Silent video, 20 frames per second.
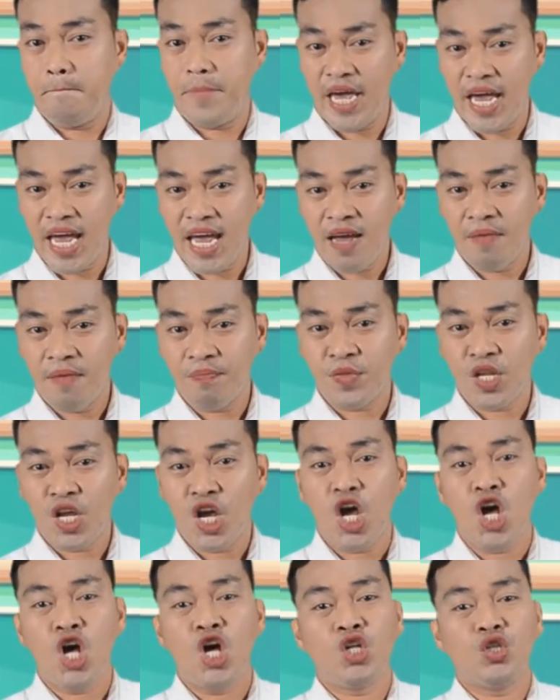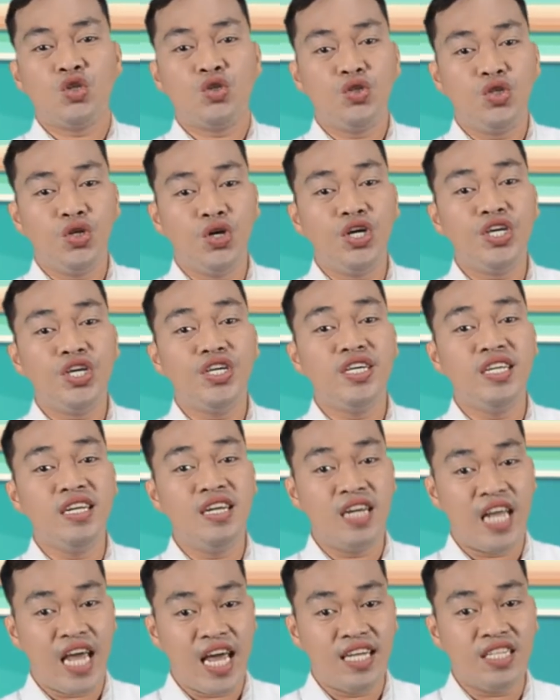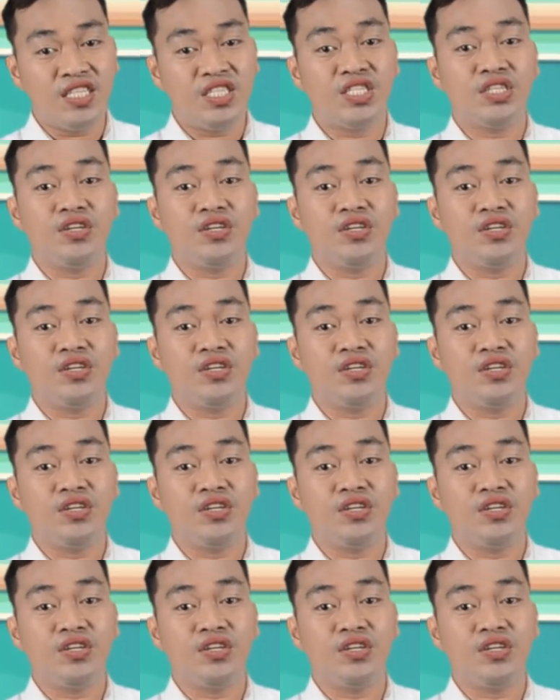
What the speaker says: B. Do you need